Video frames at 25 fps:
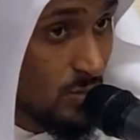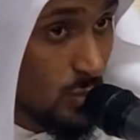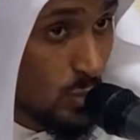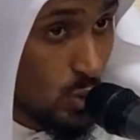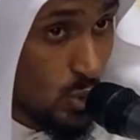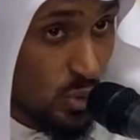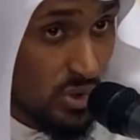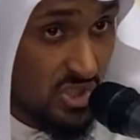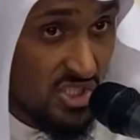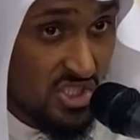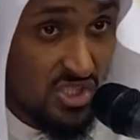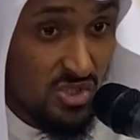
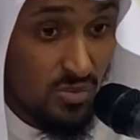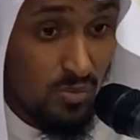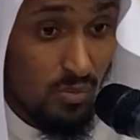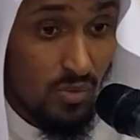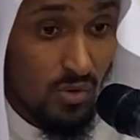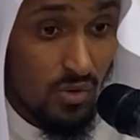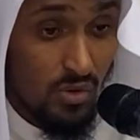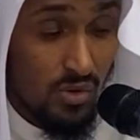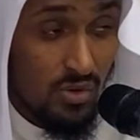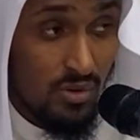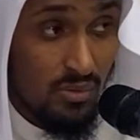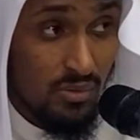Which is
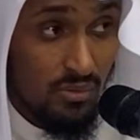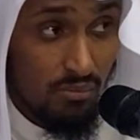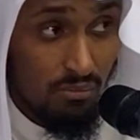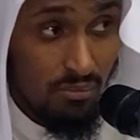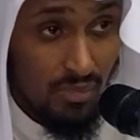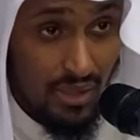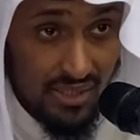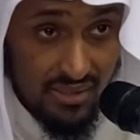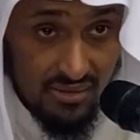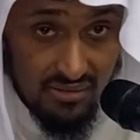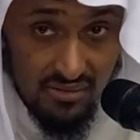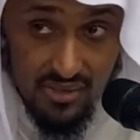more,
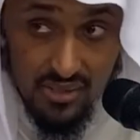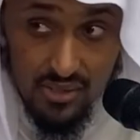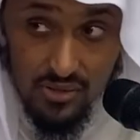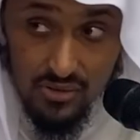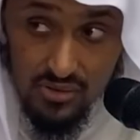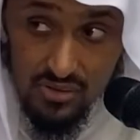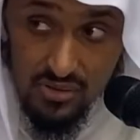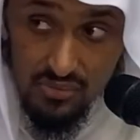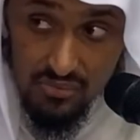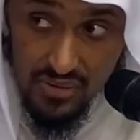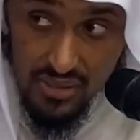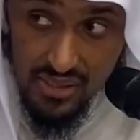my debt
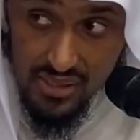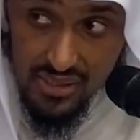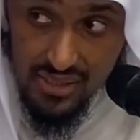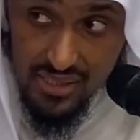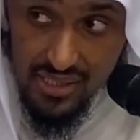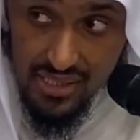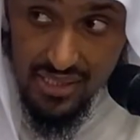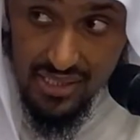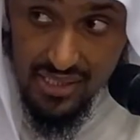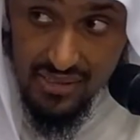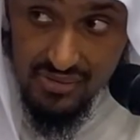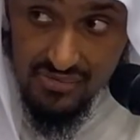or the money that
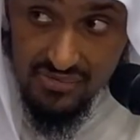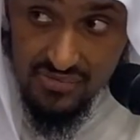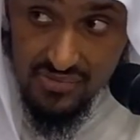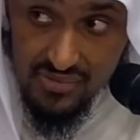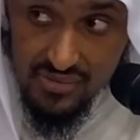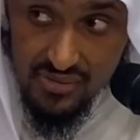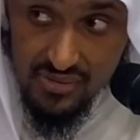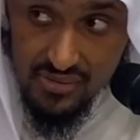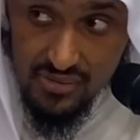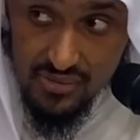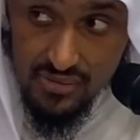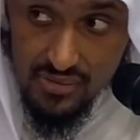I
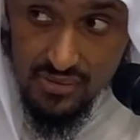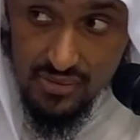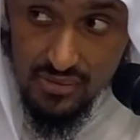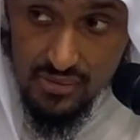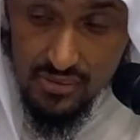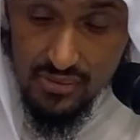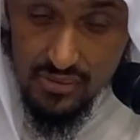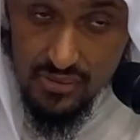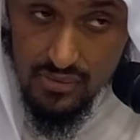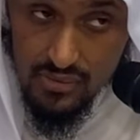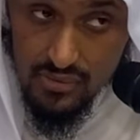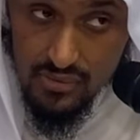have?
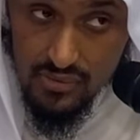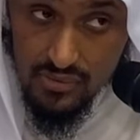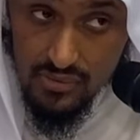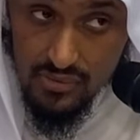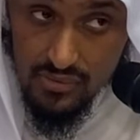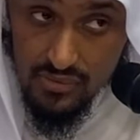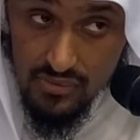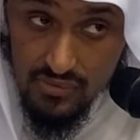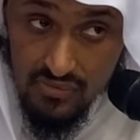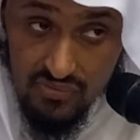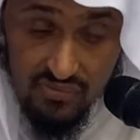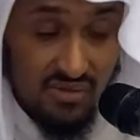
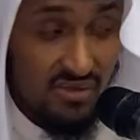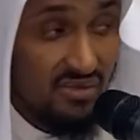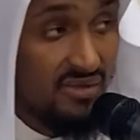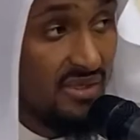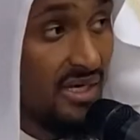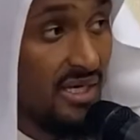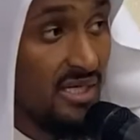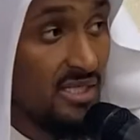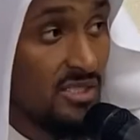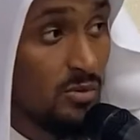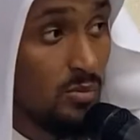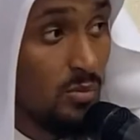The
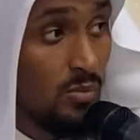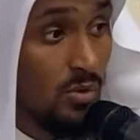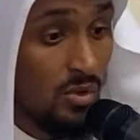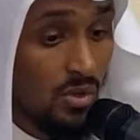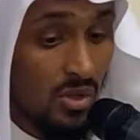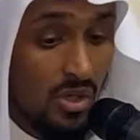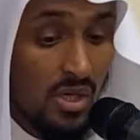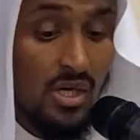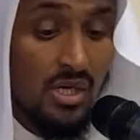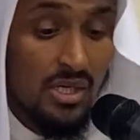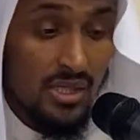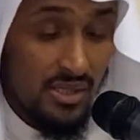debt is
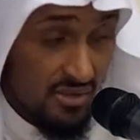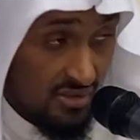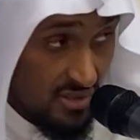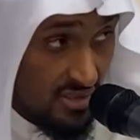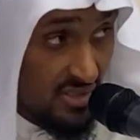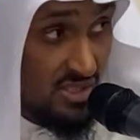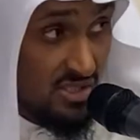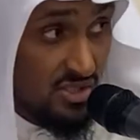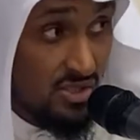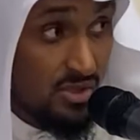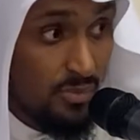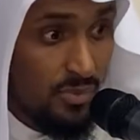more.
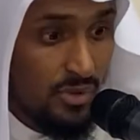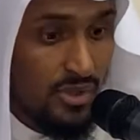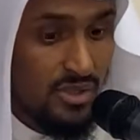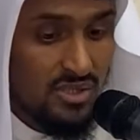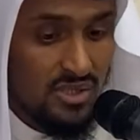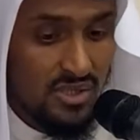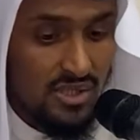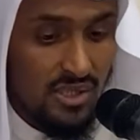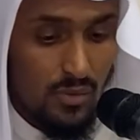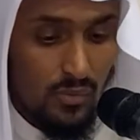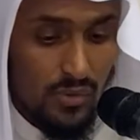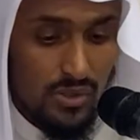This is the
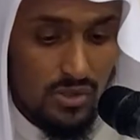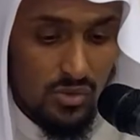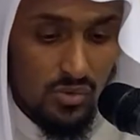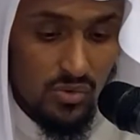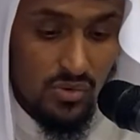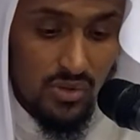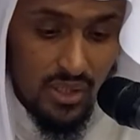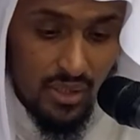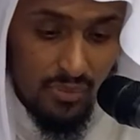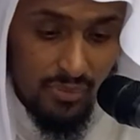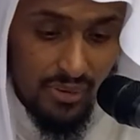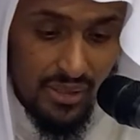person that we're
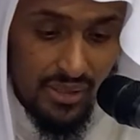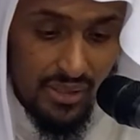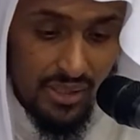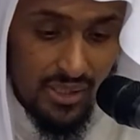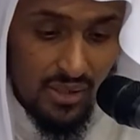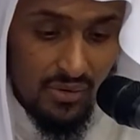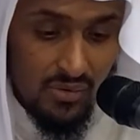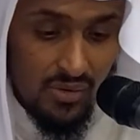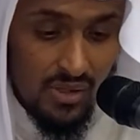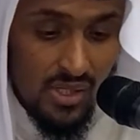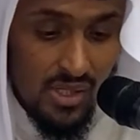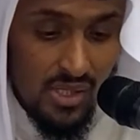talking about
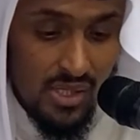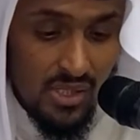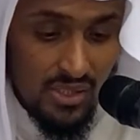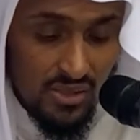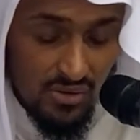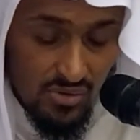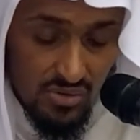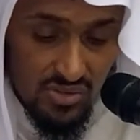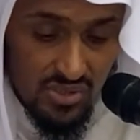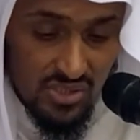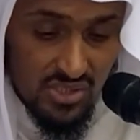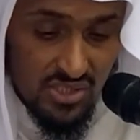now,
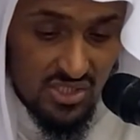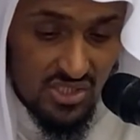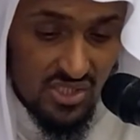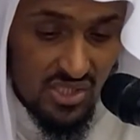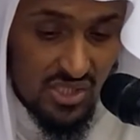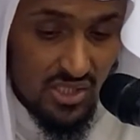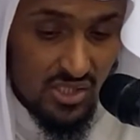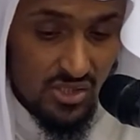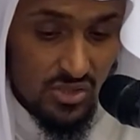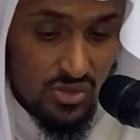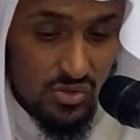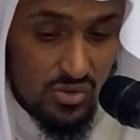or that the
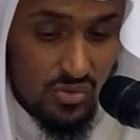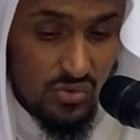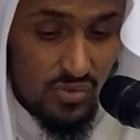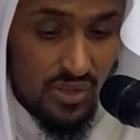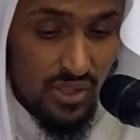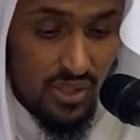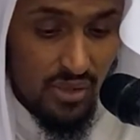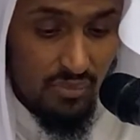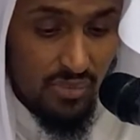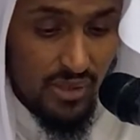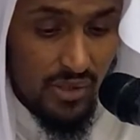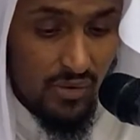Shaykh is
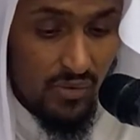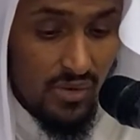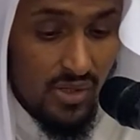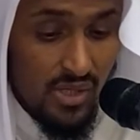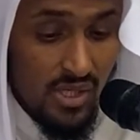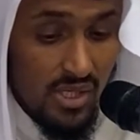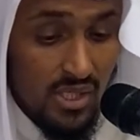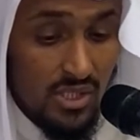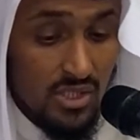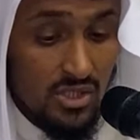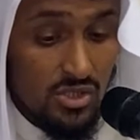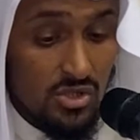talking
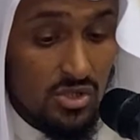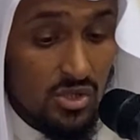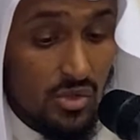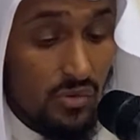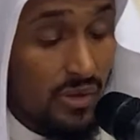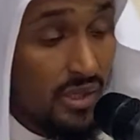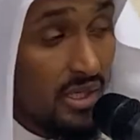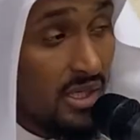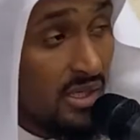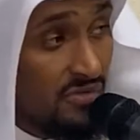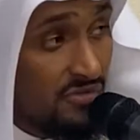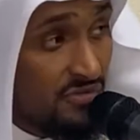about.
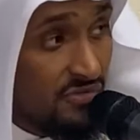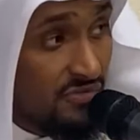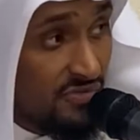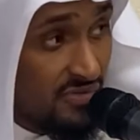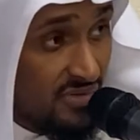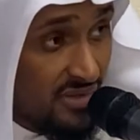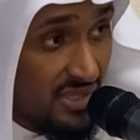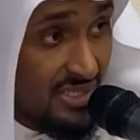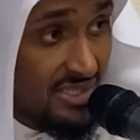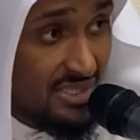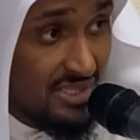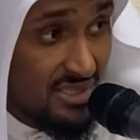So
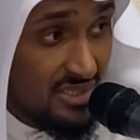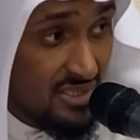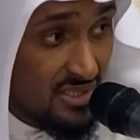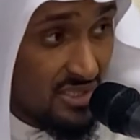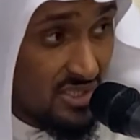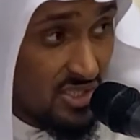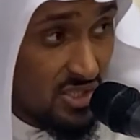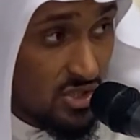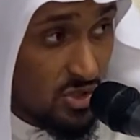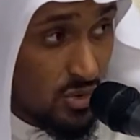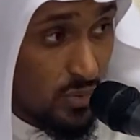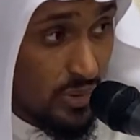if this is the
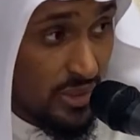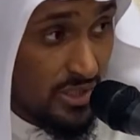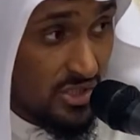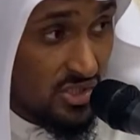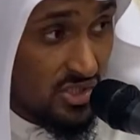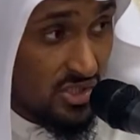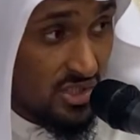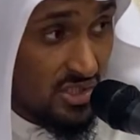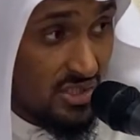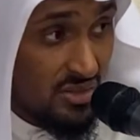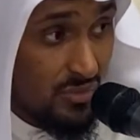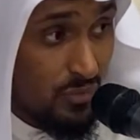
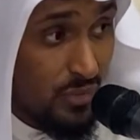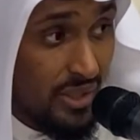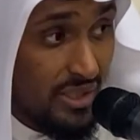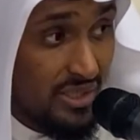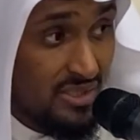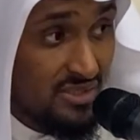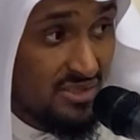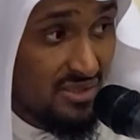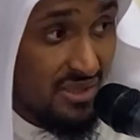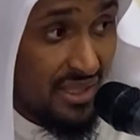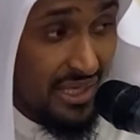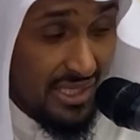situation where
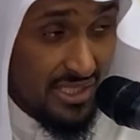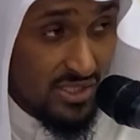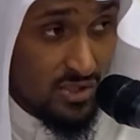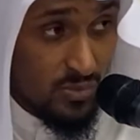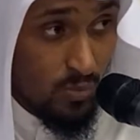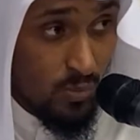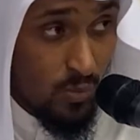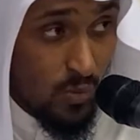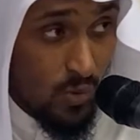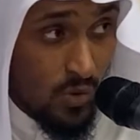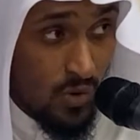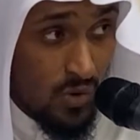his debt is
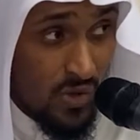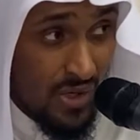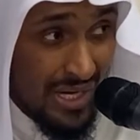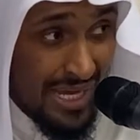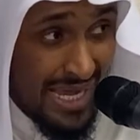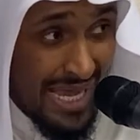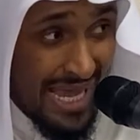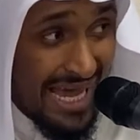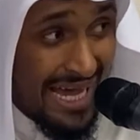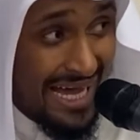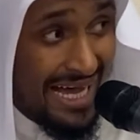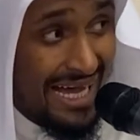
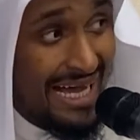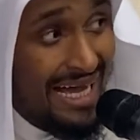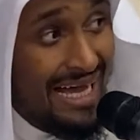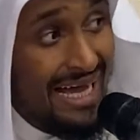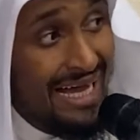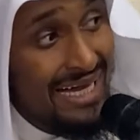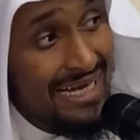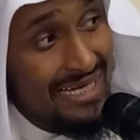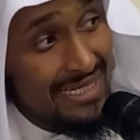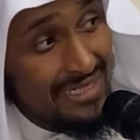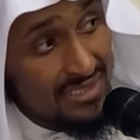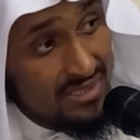more,
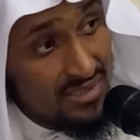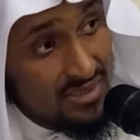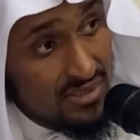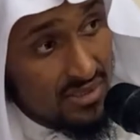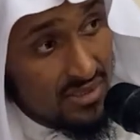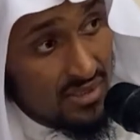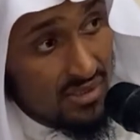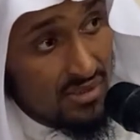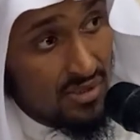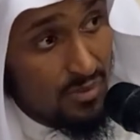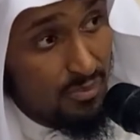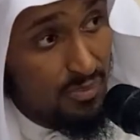
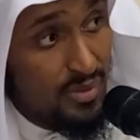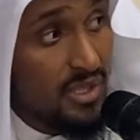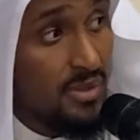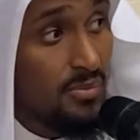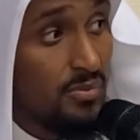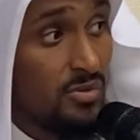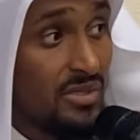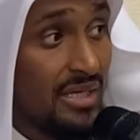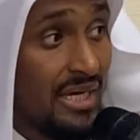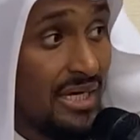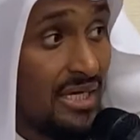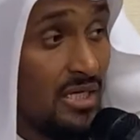and the
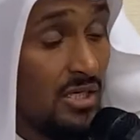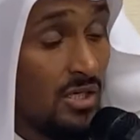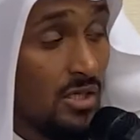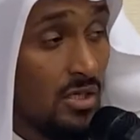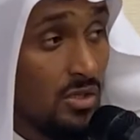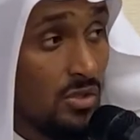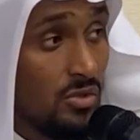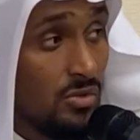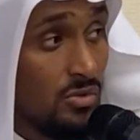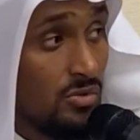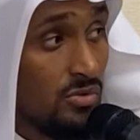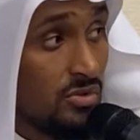people that he
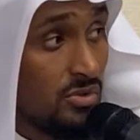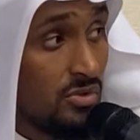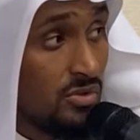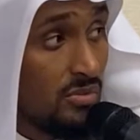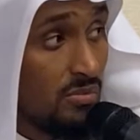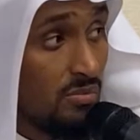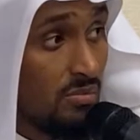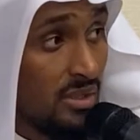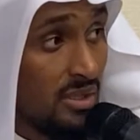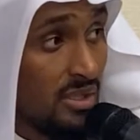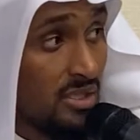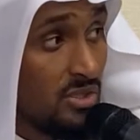
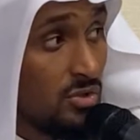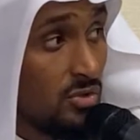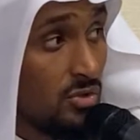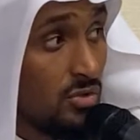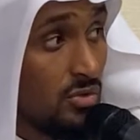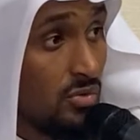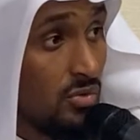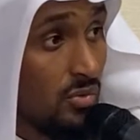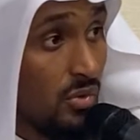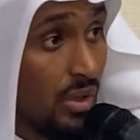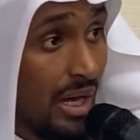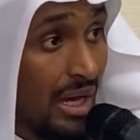owes money
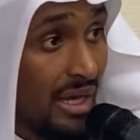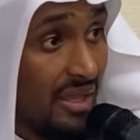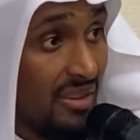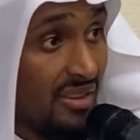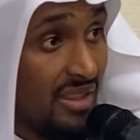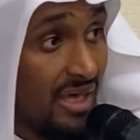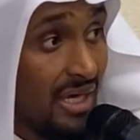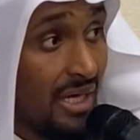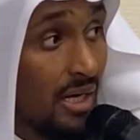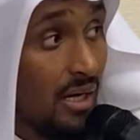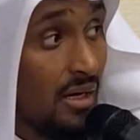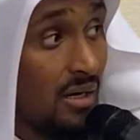to,
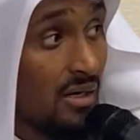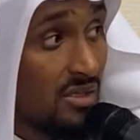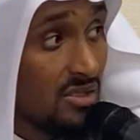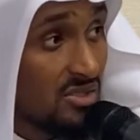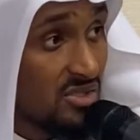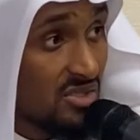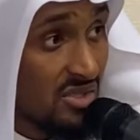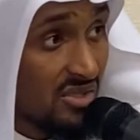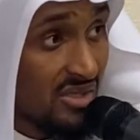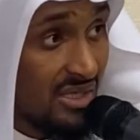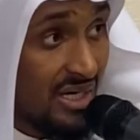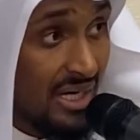they
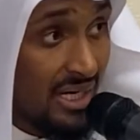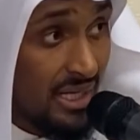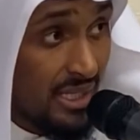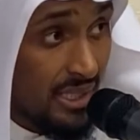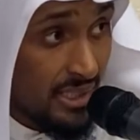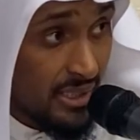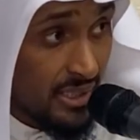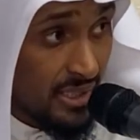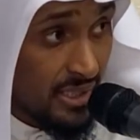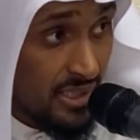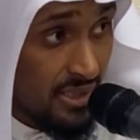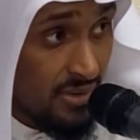ask the
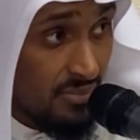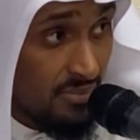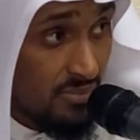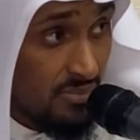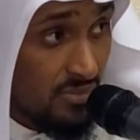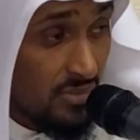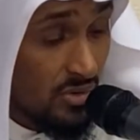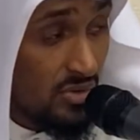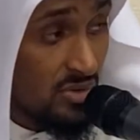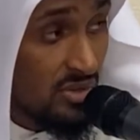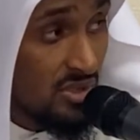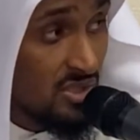
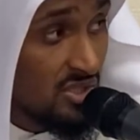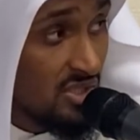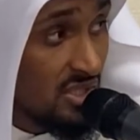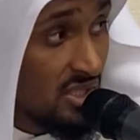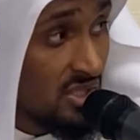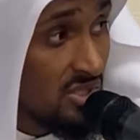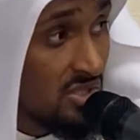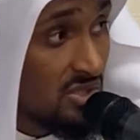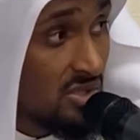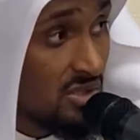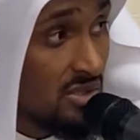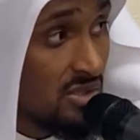hakim or the
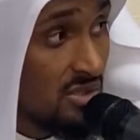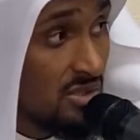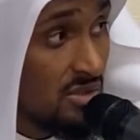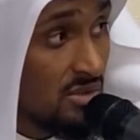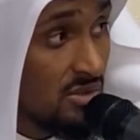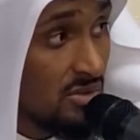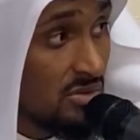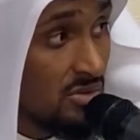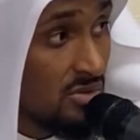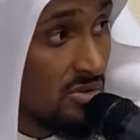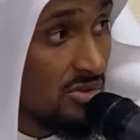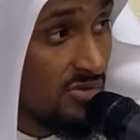judge
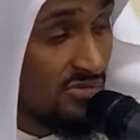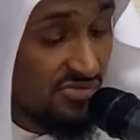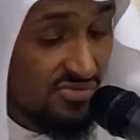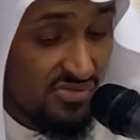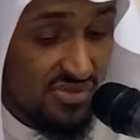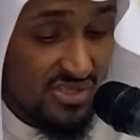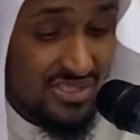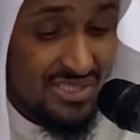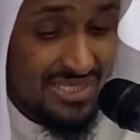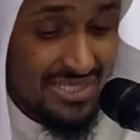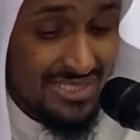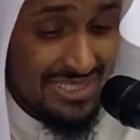to
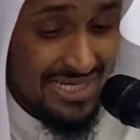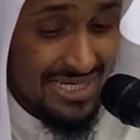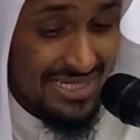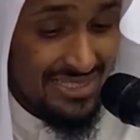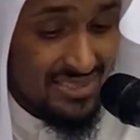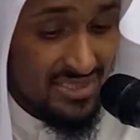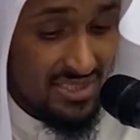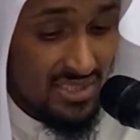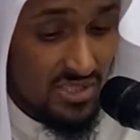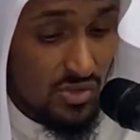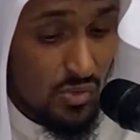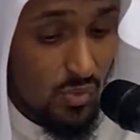freeze his
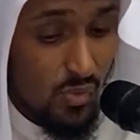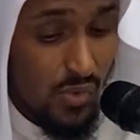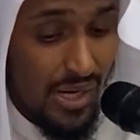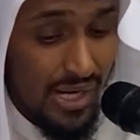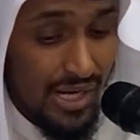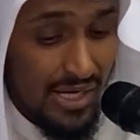assets, what